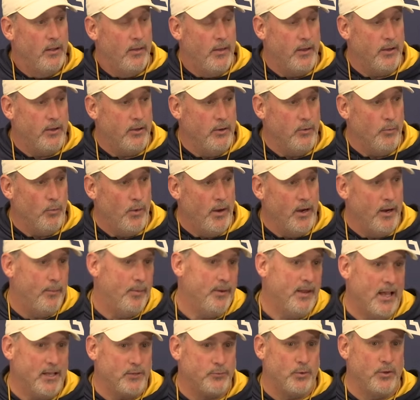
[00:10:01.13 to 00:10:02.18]
win it.
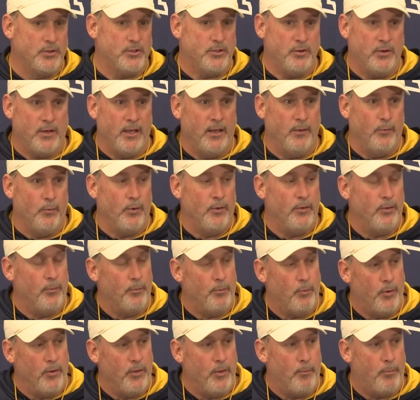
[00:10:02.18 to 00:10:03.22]
But that's what you get with
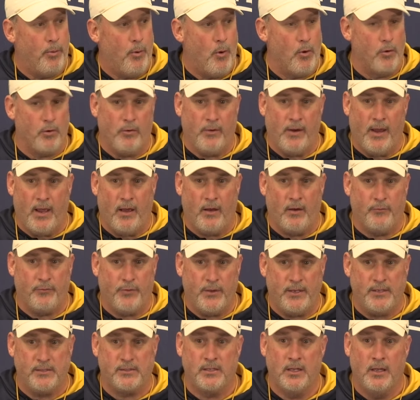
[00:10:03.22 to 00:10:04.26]
the portal now. If
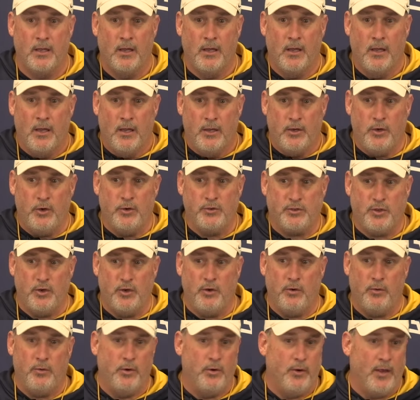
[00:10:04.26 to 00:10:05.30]
these used to,
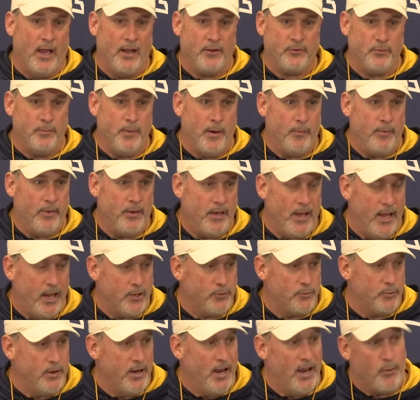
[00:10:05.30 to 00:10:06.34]
you guys remember the
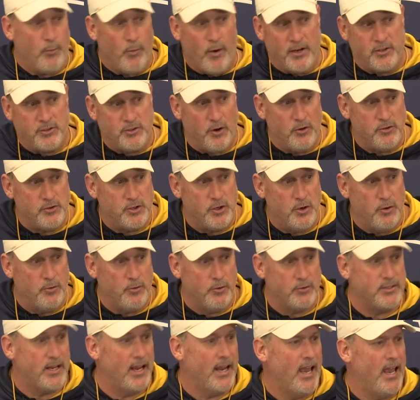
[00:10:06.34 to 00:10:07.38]
days where you had redshirt
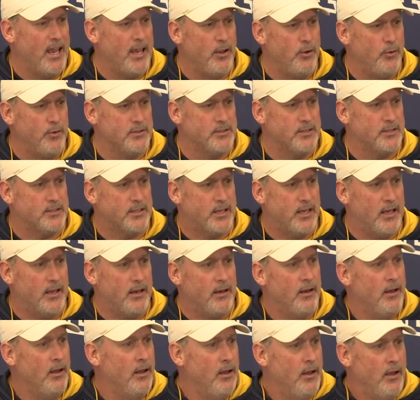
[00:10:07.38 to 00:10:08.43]
juniors like, hey, who is this
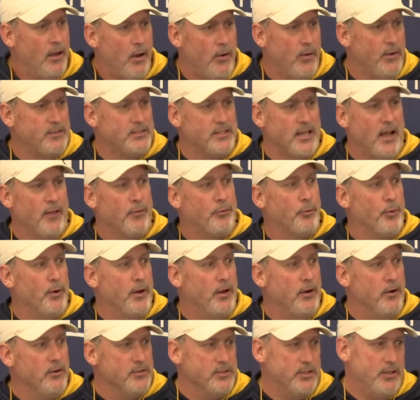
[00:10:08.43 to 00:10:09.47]
kid? Oh, he signed 3
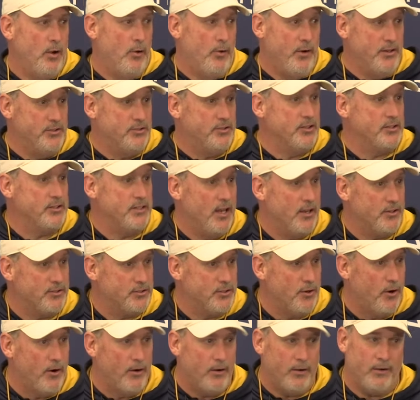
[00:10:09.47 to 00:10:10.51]
years ago and he's just now
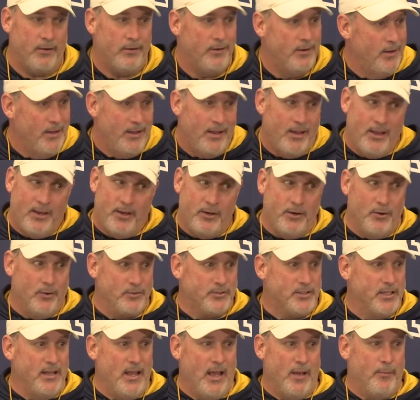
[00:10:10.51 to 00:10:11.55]
starting. You don't
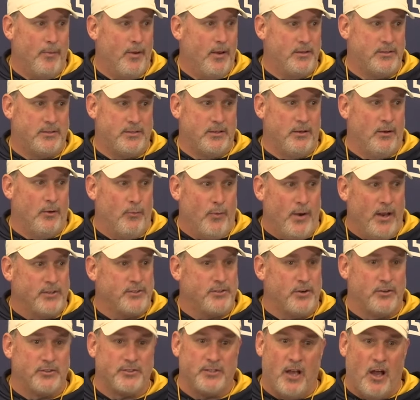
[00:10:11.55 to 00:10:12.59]
see that much. You know,
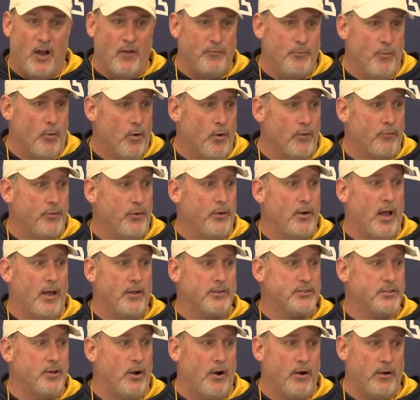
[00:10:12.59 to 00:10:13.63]
redshirt sophomore, if they're
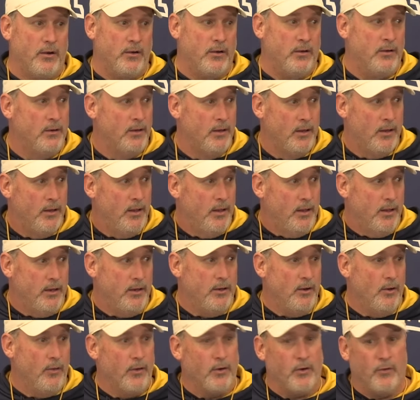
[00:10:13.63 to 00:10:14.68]
not starting,
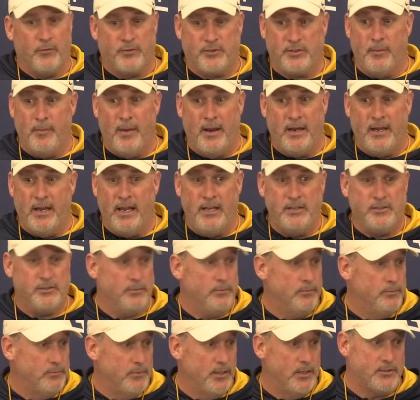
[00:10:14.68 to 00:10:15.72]
you know, somebody needs
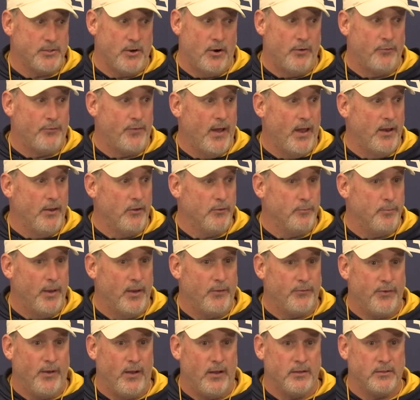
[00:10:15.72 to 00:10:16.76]
them. It's hard to find those
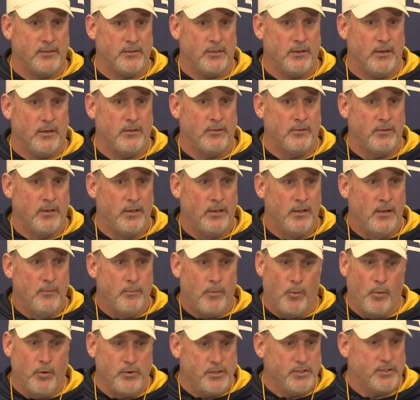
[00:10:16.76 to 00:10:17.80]
big fellas, you know.
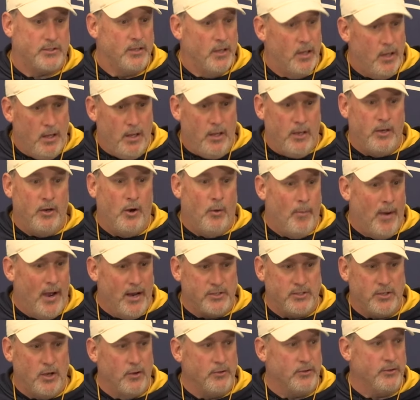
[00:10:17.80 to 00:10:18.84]
But we're just, you know,
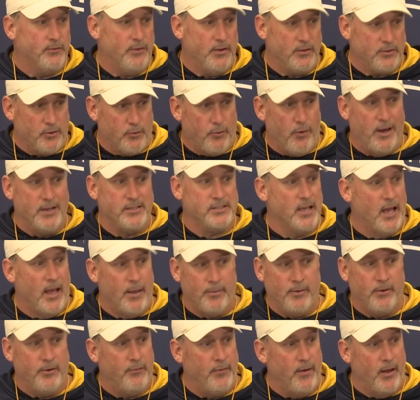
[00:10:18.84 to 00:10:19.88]
Mike Joseph does a great
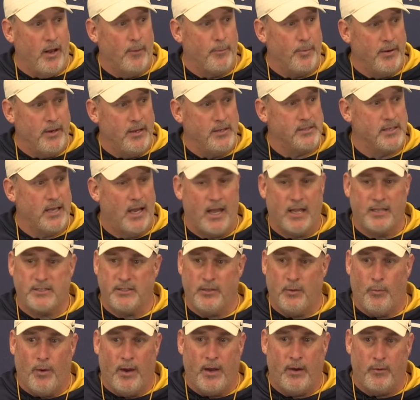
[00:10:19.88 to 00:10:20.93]
job of developing these guys
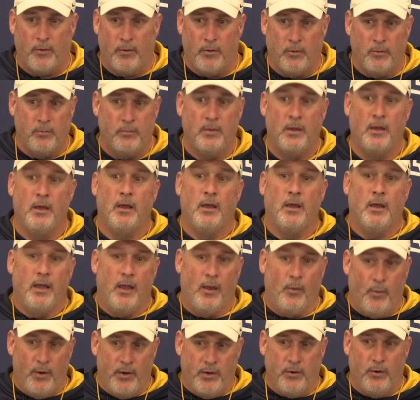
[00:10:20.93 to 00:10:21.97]
in the weight room,
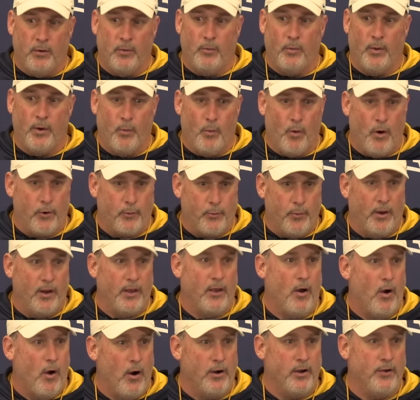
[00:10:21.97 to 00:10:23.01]
and we work
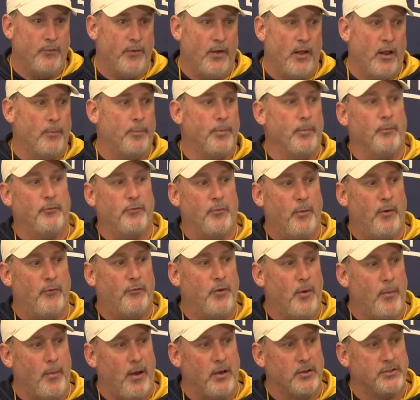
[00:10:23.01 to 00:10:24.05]
really hard to develop them from a
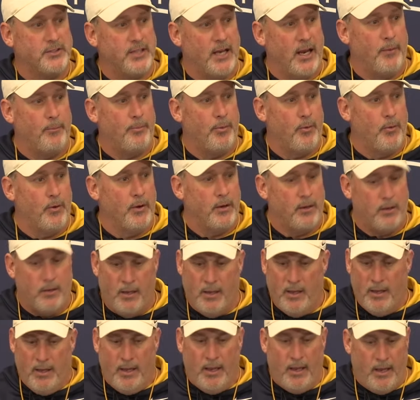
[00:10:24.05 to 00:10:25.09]
football standpoint.
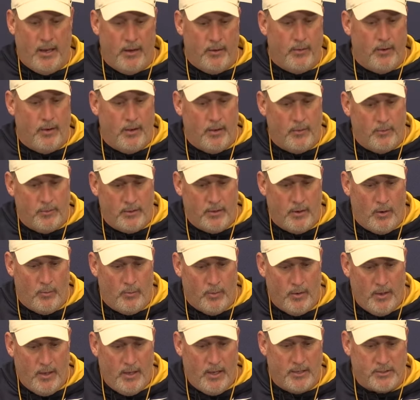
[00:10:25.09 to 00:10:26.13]
And, you know,
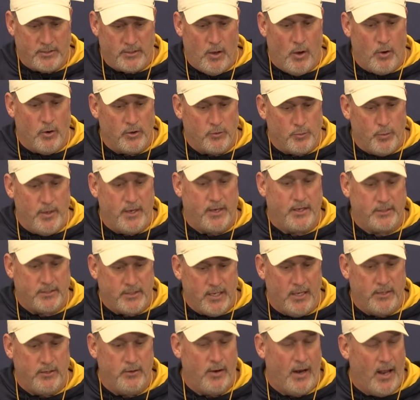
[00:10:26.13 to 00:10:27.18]
as long as we
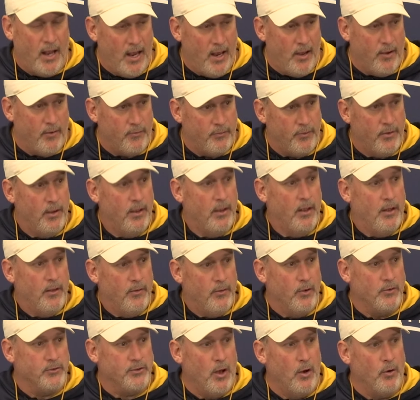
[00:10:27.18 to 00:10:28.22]
continue to have
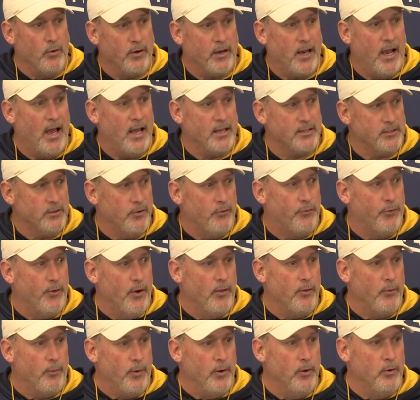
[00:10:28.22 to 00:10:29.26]
those older guys in the
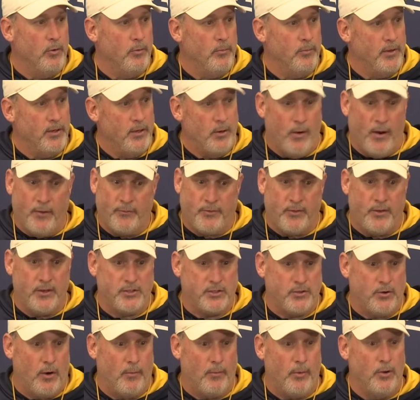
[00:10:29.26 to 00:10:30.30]
front of the room, you know, after
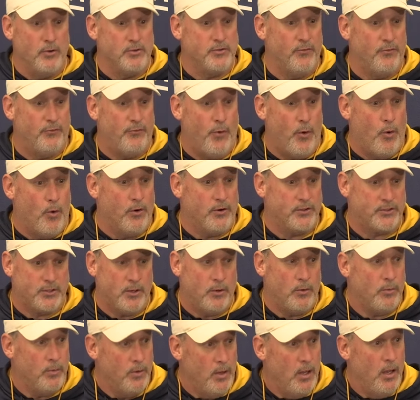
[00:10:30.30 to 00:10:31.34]
this year I'm losing four,
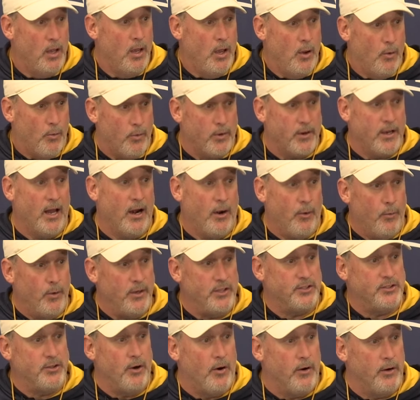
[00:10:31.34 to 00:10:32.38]
so we're kind of
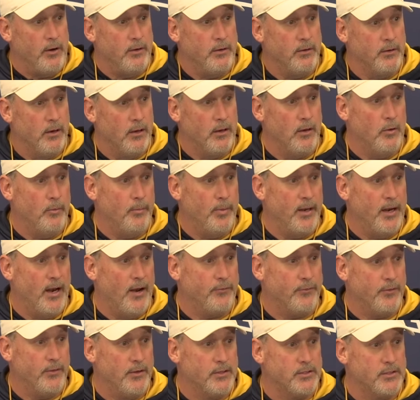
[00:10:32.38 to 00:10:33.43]
restarting a little bit
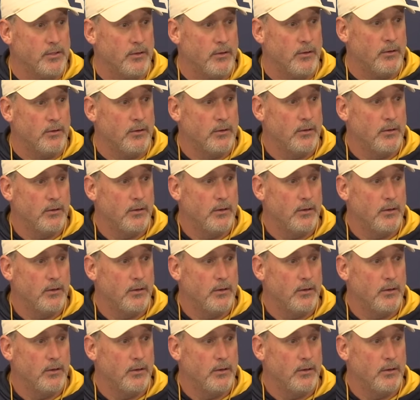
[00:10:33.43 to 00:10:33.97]
after this year.